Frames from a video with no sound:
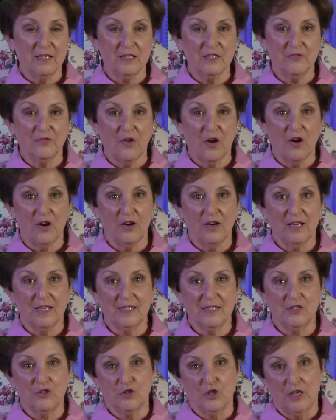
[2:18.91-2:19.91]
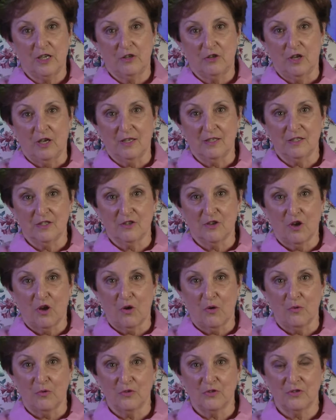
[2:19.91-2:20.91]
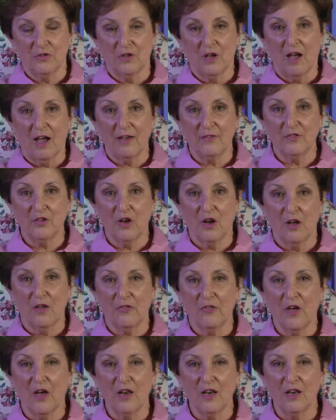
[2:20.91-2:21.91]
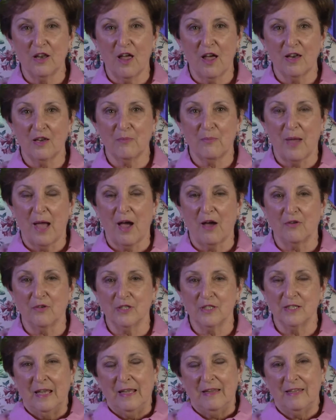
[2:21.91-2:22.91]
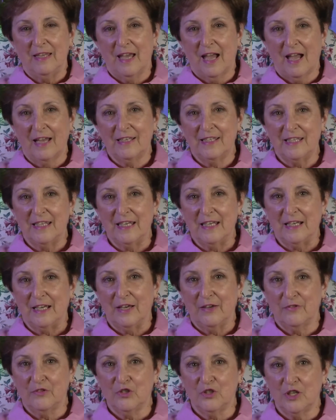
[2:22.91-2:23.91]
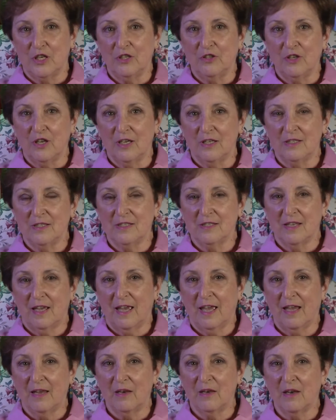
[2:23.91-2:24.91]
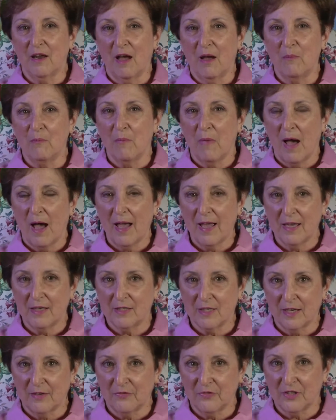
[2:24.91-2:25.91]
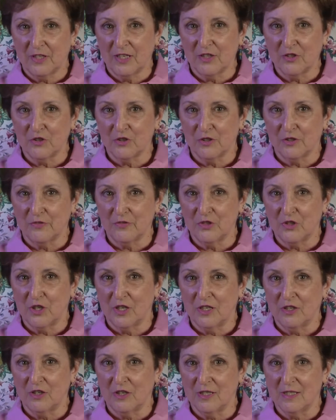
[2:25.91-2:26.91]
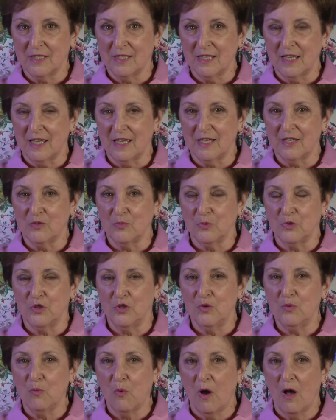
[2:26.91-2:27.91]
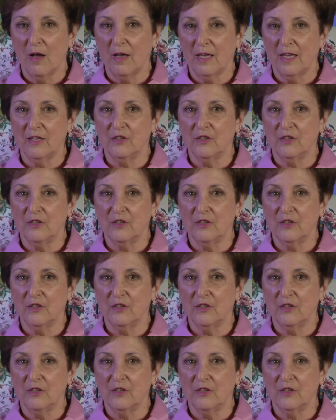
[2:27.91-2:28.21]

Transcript: as far as genius goes, I've thought a lot about the idea of genius. And my definition of genius is when you walk